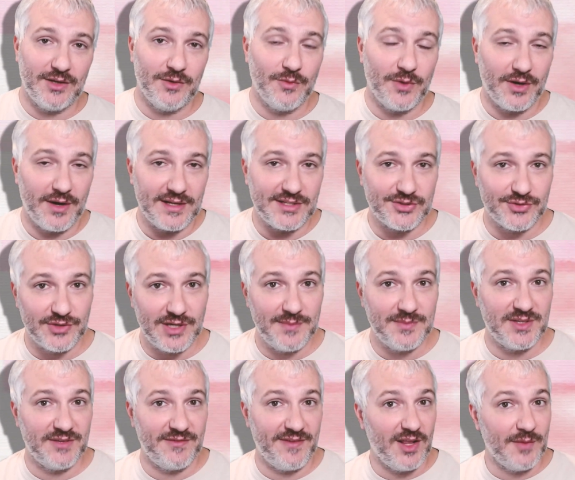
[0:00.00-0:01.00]
where I
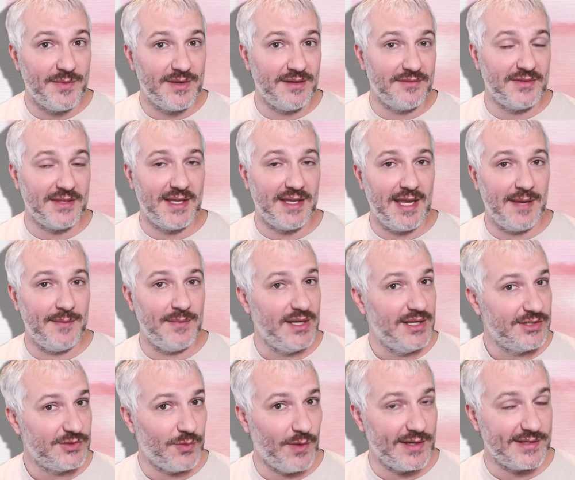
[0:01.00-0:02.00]
stream development of the game
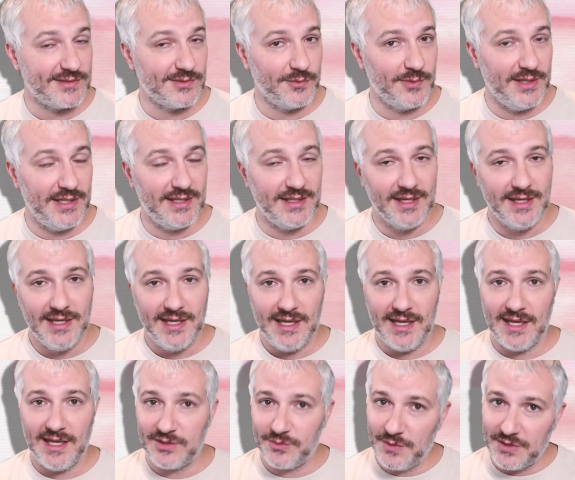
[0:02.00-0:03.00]
twice a week
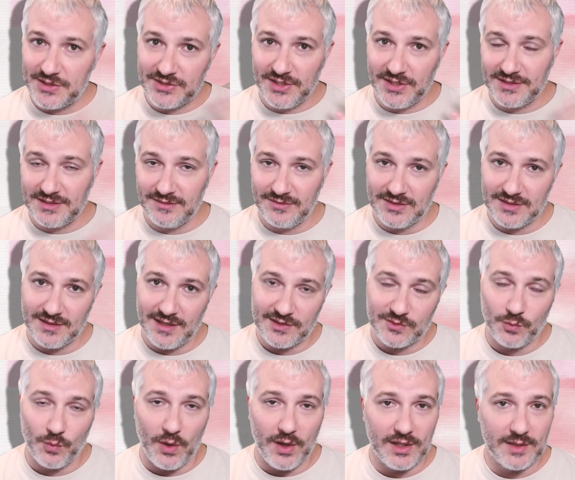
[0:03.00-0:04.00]
at
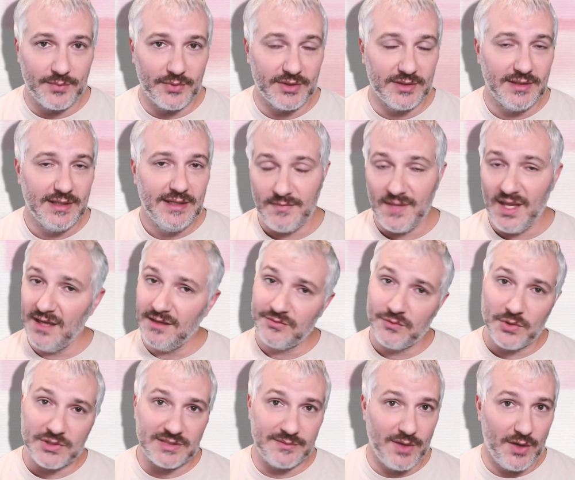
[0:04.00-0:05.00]
twitch.tv/Wallaber. And of
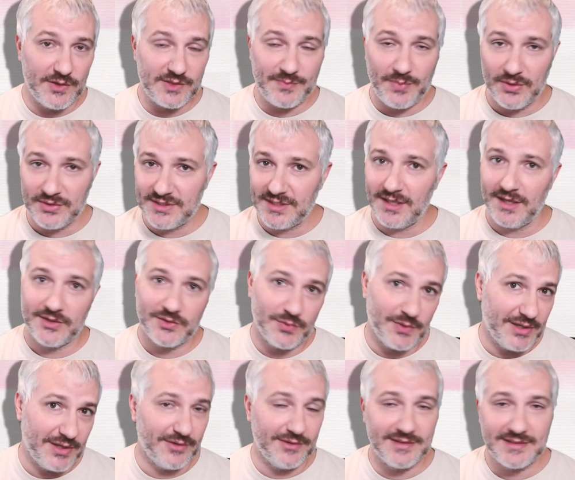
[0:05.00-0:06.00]
course, I'm always posting on
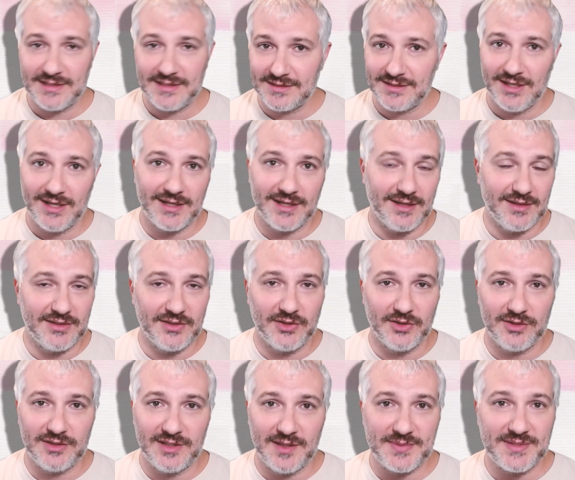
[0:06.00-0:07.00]
Twitter and TikTok little
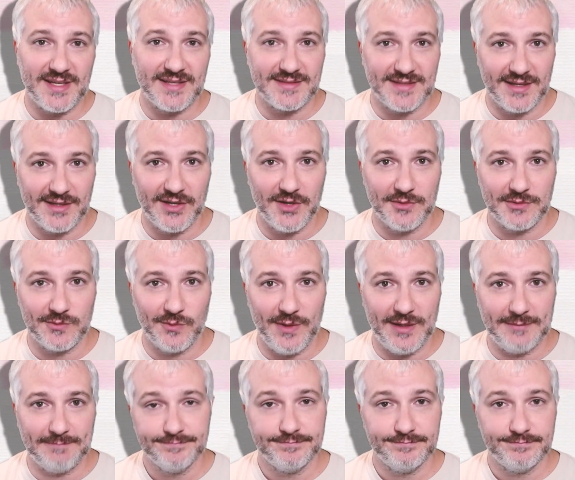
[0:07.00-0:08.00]
clips as I go as
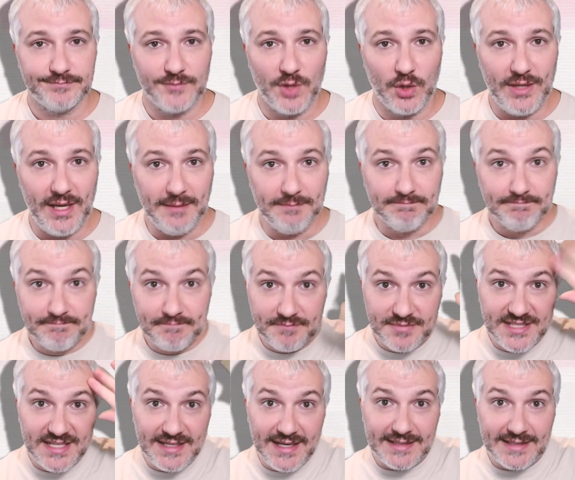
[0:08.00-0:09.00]
well. Okay,
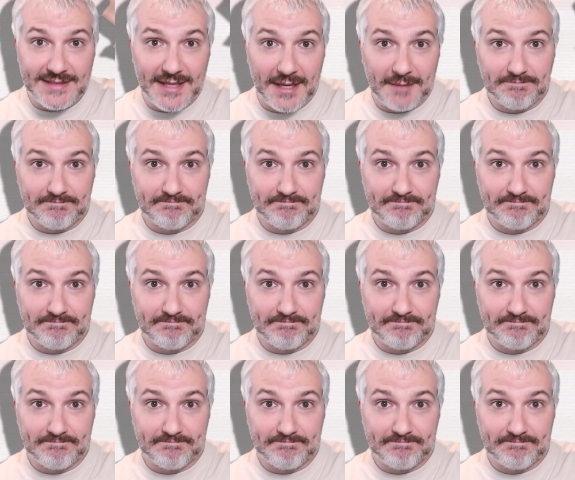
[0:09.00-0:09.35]
see you next time.